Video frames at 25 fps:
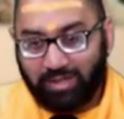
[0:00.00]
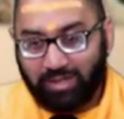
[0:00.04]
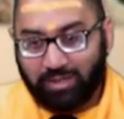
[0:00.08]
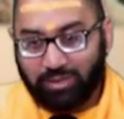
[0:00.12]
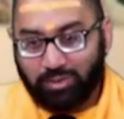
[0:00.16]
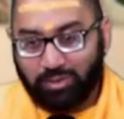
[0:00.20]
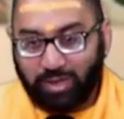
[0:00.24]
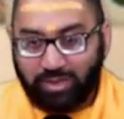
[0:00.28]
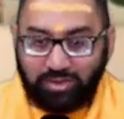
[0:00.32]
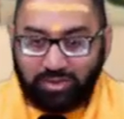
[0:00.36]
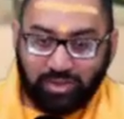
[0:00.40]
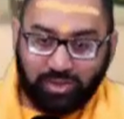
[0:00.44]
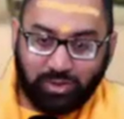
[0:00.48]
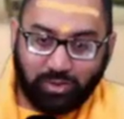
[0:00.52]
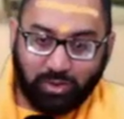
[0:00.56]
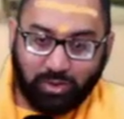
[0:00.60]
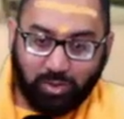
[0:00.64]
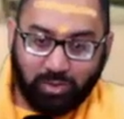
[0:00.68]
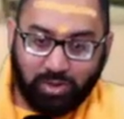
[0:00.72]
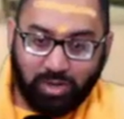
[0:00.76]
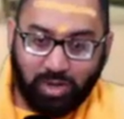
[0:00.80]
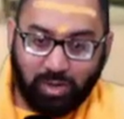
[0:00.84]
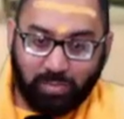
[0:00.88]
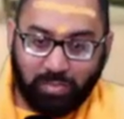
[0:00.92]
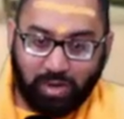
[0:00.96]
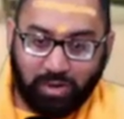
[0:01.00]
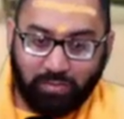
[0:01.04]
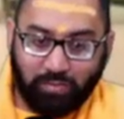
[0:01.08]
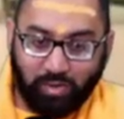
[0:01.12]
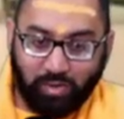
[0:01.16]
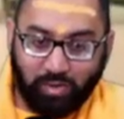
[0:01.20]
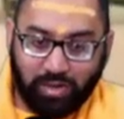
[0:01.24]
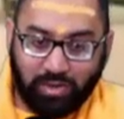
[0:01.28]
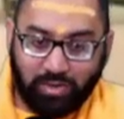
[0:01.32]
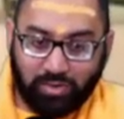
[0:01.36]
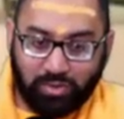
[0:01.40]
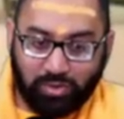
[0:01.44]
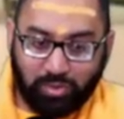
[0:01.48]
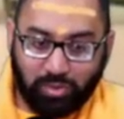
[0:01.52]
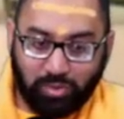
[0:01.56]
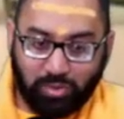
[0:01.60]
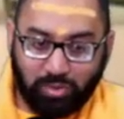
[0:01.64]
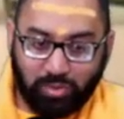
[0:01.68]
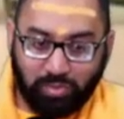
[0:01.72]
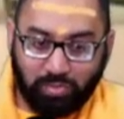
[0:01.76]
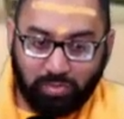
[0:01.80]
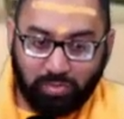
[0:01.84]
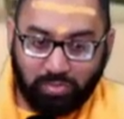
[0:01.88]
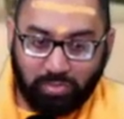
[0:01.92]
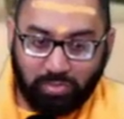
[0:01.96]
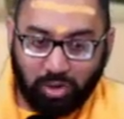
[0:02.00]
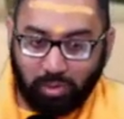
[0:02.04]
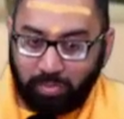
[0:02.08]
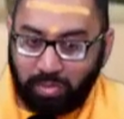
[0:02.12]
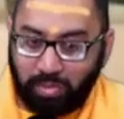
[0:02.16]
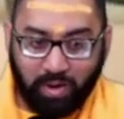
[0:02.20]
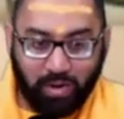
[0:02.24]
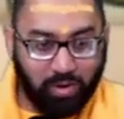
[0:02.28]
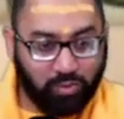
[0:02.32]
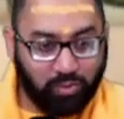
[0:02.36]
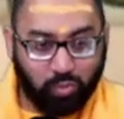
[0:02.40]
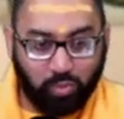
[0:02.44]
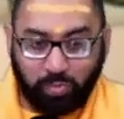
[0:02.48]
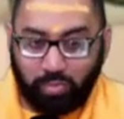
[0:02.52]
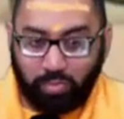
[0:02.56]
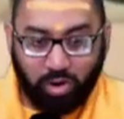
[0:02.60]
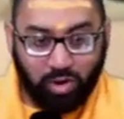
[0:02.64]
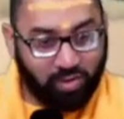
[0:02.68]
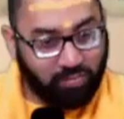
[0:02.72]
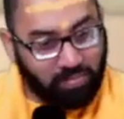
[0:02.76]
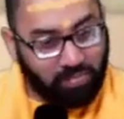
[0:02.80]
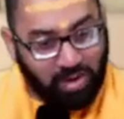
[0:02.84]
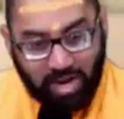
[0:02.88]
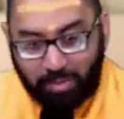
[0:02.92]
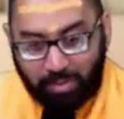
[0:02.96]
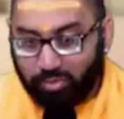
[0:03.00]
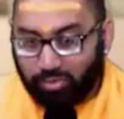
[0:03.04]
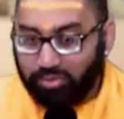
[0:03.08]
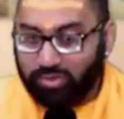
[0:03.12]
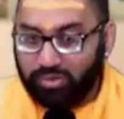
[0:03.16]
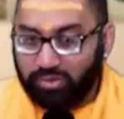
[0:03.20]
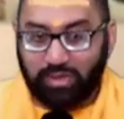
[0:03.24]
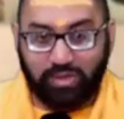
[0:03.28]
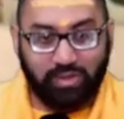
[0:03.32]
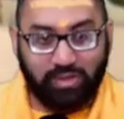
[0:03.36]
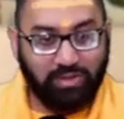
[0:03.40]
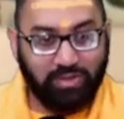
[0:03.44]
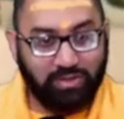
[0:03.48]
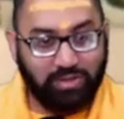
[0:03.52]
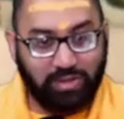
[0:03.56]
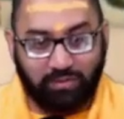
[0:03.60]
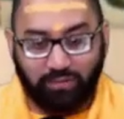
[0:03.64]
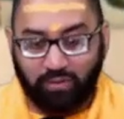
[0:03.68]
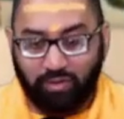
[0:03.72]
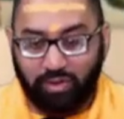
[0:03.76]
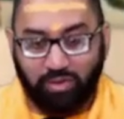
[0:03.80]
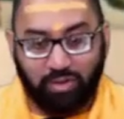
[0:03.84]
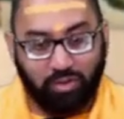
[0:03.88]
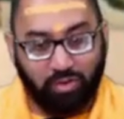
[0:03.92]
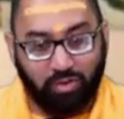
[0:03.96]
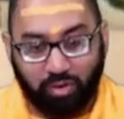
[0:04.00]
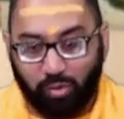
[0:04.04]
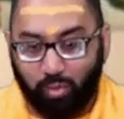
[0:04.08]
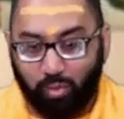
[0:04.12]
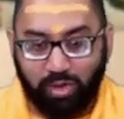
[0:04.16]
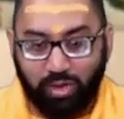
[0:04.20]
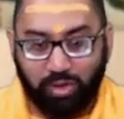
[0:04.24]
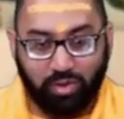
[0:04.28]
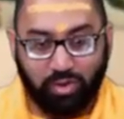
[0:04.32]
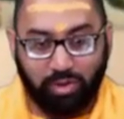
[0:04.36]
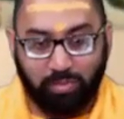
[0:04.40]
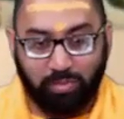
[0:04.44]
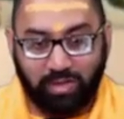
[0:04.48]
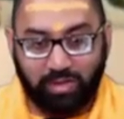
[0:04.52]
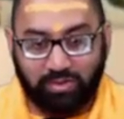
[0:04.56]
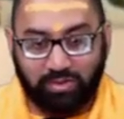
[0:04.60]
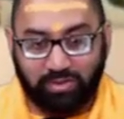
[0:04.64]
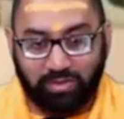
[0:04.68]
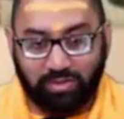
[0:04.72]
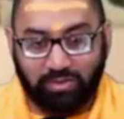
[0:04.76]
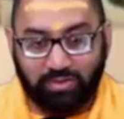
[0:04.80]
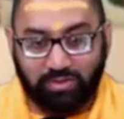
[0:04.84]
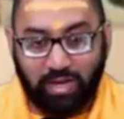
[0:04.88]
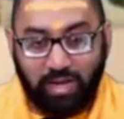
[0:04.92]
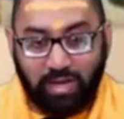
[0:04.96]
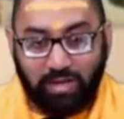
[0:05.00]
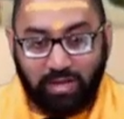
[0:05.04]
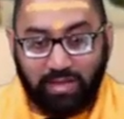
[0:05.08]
So I'd see growing up, my friends who their parents were part of Bible studies and everything on a weekly basis.